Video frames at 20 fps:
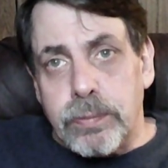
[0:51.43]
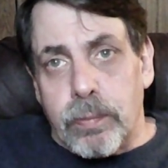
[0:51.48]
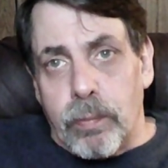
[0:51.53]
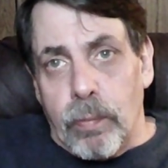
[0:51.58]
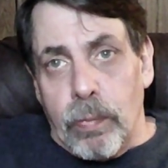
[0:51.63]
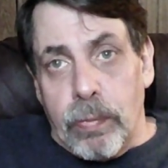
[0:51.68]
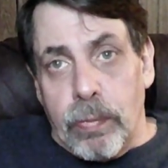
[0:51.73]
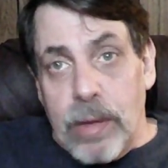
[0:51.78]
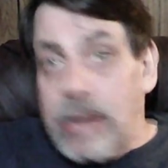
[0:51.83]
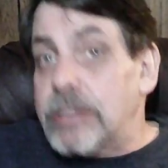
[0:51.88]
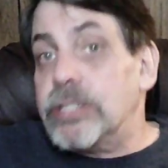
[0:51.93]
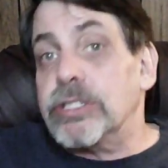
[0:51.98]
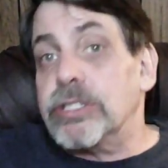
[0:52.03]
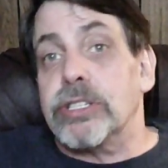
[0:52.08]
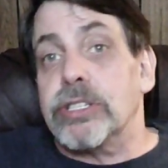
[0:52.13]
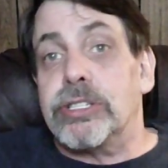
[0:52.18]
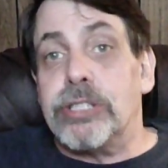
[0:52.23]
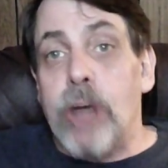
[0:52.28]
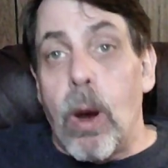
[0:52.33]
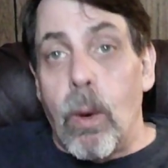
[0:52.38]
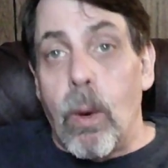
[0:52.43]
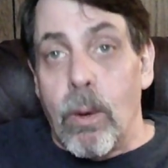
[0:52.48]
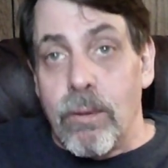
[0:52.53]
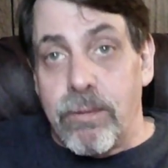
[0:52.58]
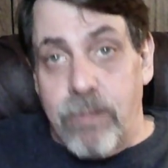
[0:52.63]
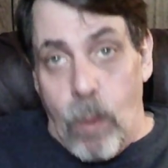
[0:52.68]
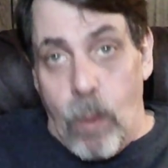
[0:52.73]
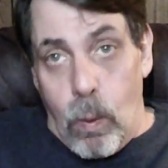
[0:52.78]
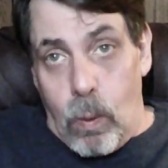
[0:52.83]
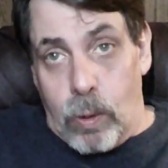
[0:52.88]
This is a show of
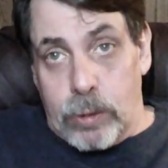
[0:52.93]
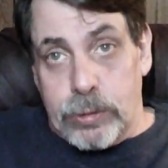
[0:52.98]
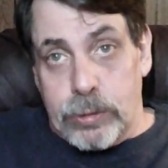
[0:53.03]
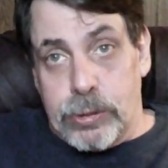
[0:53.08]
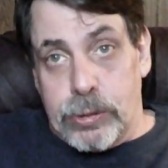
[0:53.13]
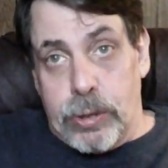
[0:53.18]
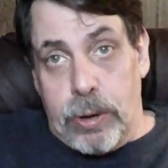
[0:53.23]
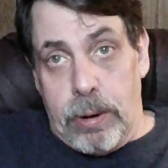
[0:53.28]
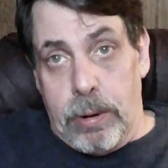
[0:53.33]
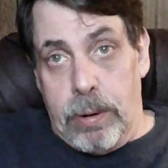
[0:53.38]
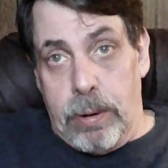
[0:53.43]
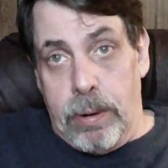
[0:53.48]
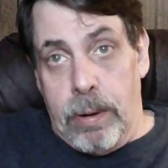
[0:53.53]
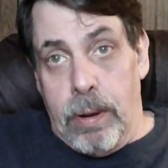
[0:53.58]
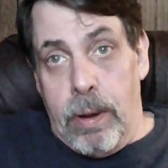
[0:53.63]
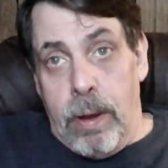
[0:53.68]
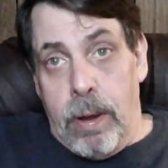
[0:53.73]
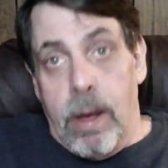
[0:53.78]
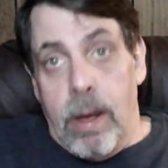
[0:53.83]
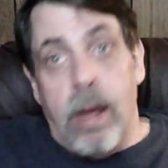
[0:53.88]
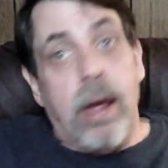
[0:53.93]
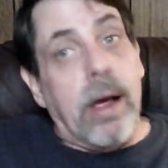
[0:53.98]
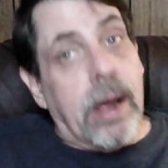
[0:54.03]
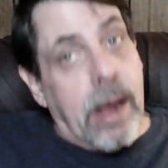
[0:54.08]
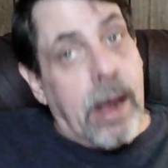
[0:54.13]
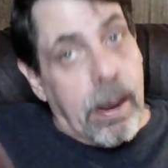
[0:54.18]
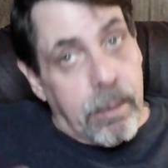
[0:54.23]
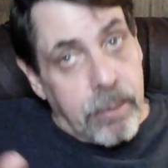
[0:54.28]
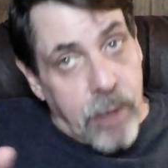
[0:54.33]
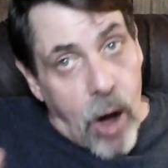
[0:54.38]
force.
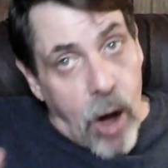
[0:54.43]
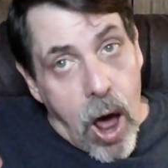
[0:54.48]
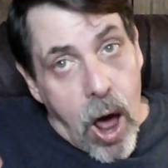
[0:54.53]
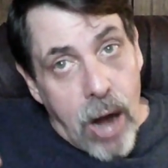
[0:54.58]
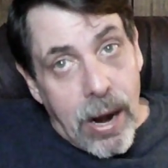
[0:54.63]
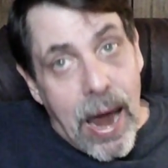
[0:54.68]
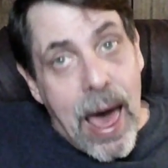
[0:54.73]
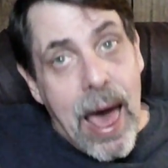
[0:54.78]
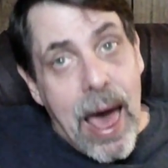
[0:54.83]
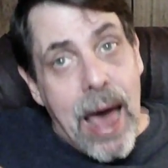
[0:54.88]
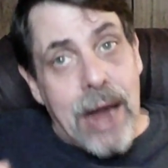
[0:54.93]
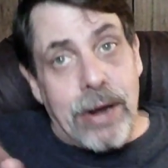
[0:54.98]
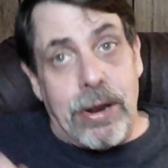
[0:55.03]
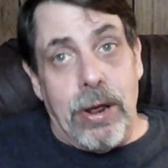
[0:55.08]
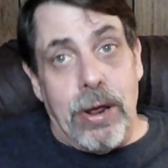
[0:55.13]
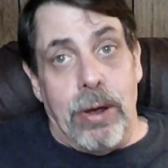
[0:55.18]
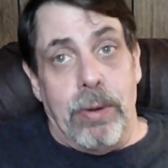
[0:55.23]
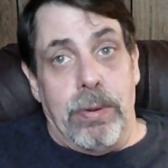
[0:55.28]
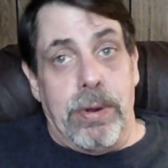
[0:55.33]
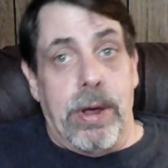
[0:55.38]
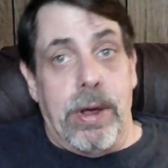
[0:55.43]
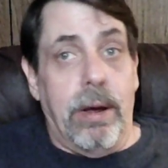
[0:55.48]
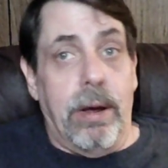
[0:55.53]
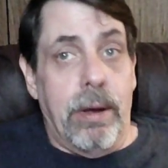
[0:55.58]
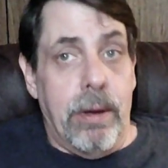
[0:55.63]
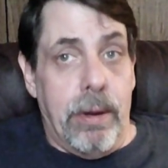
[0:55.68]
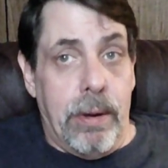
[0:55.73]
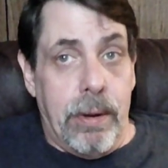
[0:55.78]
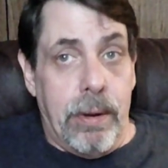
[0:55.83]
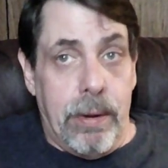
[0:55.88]
I'm not lying to you.
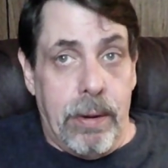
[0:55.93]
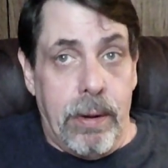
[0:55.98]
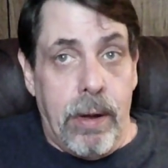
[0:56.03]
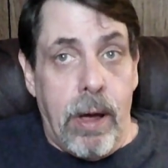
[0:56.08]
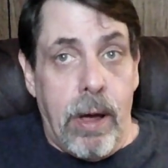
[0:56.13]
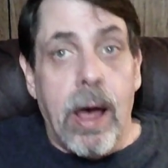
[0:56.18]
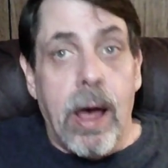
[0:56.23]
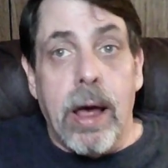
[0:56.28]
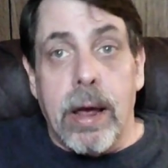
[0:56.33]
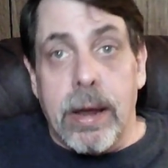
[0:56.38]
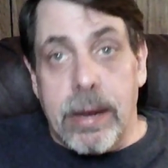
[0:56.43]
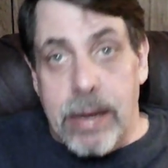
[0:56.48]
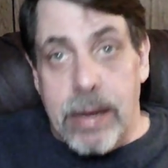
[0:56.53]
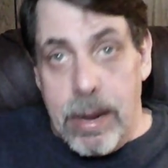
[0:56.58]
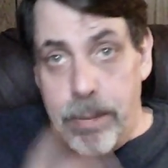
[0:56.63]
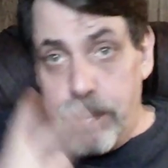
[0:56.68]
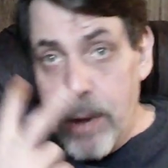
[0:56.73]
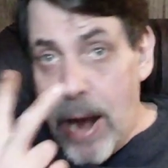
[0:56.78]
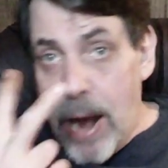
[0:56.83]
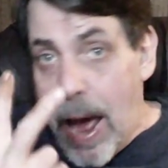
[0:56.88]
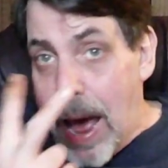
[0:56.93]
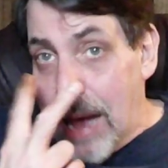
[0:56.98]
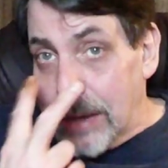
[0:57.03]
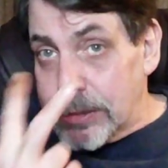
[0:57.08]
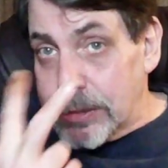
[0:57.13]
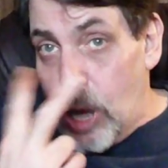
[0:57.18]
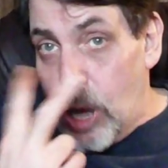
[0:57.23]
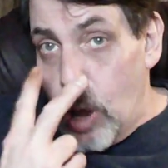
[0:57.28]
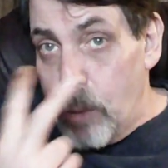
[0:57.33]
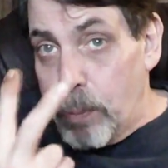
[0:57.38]
Keep your eyes
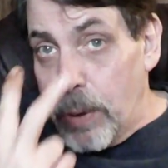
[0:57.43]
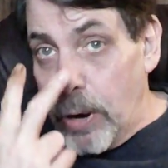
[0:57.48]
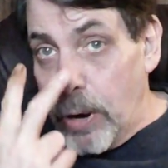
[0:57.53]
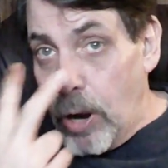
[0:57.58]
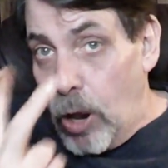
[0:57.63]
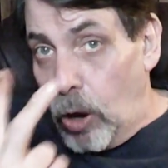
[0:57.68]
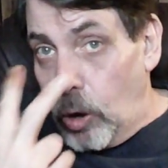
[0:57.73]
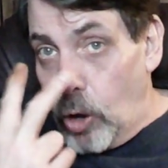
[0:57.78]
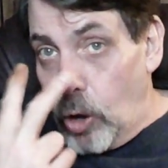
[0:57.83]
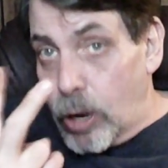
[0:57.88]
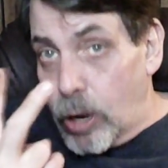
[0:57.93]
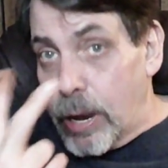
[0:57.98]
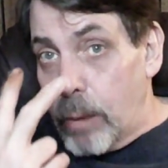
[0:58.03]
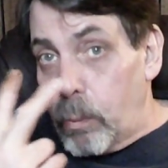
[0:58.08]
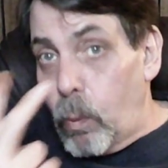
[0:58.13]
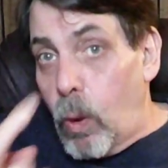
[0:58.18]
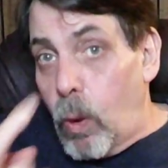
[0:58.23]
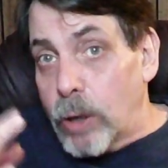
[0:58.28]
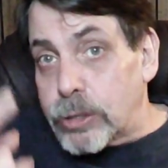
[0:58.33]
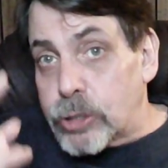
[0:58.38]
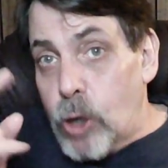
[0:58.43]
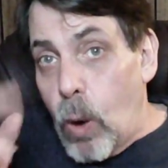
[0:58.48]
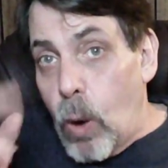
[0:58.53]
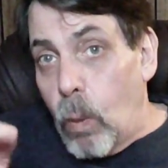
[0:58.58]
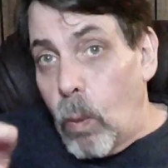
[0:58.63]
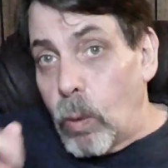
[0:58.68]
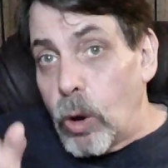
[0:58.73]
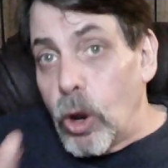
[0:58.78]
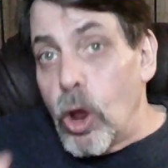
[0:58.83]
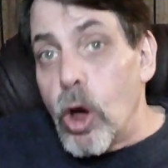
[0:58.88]
open. Look at what's
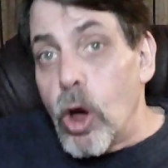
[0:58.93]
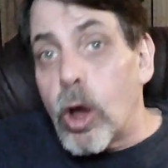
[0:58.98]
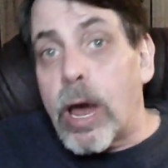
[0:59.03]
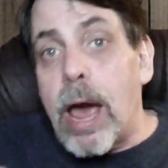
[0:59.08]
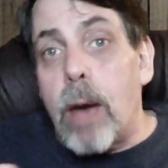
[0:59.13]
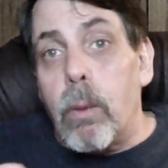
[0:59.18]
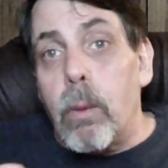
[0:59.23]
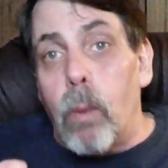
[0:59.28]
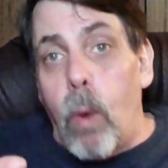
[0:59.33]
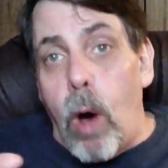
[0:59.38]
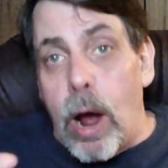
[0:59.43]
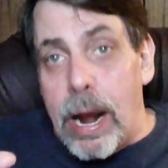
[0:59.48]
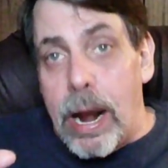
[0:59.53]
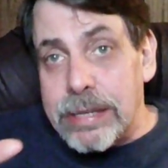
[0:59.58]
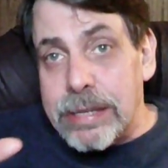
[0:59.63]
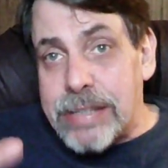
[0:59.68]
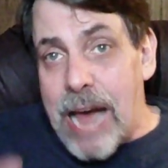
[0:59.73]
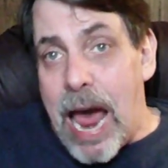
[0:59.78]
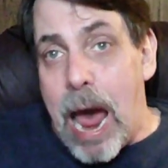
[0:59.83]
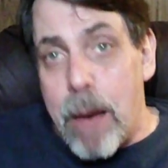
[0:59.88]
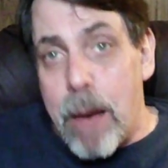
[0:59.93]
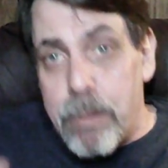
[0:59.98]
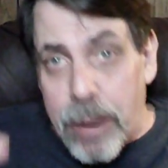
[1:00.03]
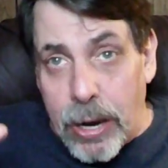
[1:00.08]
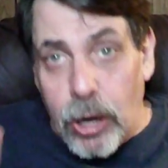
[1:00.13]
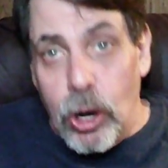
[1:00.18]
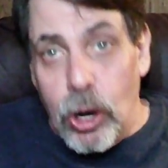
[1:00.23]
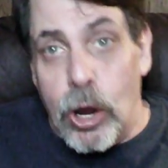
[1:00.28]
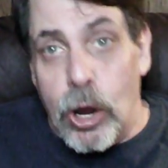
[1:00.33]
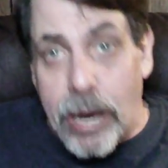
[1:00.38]
going. Look at what is happening.
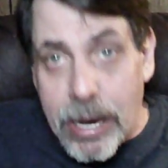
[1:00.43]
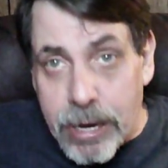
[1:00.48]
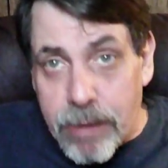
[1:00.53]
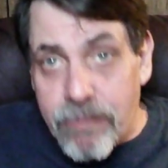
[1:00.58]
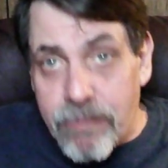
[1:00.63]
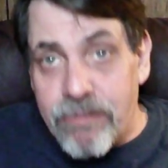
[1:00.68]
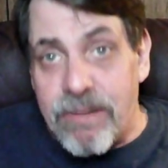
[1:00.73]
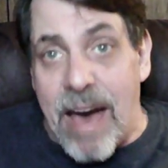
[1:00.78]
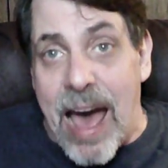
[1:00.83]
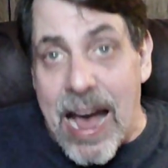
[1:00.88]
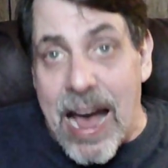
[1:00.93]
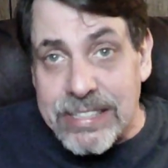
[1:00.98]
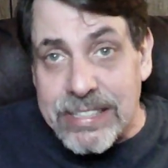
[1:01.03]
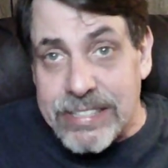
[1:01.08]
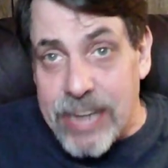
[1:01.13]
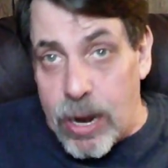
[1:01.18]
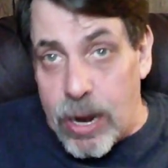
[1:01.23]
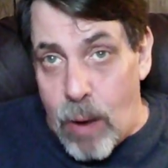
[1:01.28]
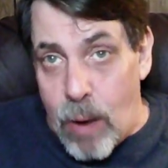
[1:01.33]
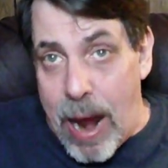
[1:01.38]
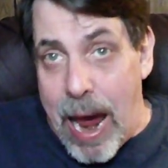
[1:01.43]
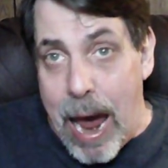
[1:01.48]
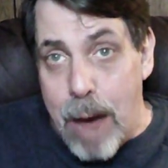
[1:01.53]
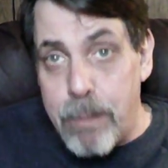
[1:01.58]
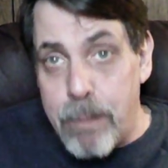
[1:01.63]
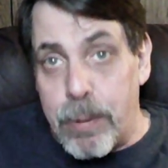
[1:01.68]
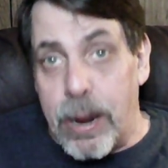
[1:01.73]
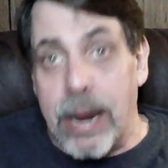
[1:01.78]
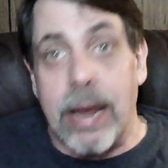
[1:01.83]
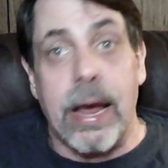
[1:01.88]
Look at the facts that are
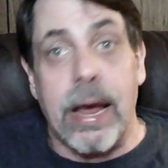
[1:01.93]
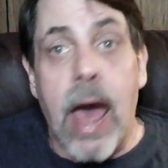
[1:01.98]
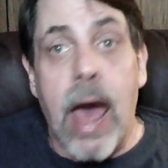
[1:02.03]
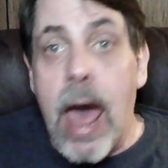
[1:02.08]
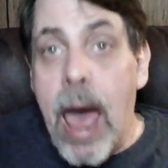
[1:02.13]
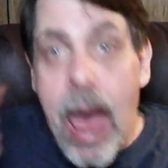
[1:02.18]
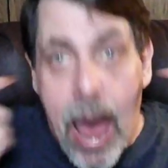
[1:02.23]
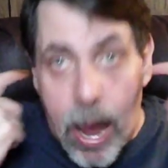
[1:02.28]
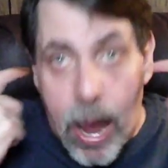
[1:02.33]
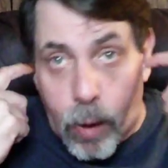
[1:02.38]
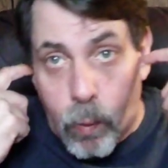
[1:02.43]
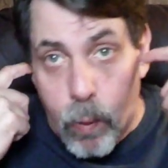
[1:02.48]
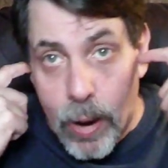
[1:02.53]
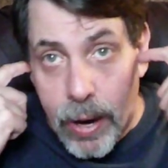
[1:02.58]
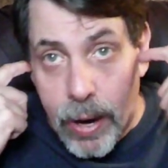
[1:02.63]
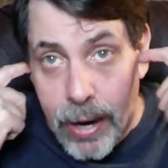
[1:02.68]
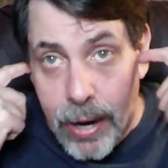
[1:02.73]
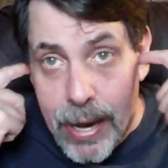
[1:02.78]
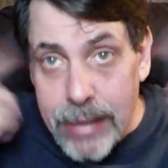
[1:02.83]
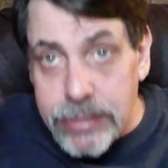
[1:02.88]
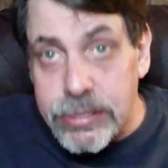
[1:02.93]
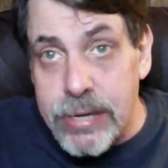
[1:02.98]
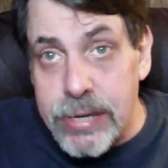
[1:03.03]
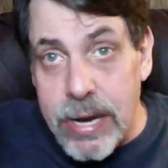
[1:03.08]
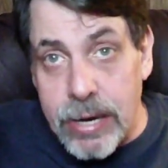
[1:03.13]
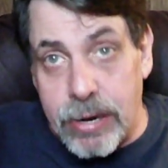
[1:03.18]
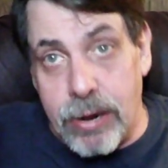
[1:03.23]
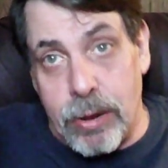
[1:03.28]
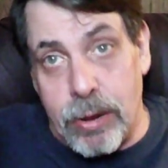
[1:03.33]
happening, and quit listening to the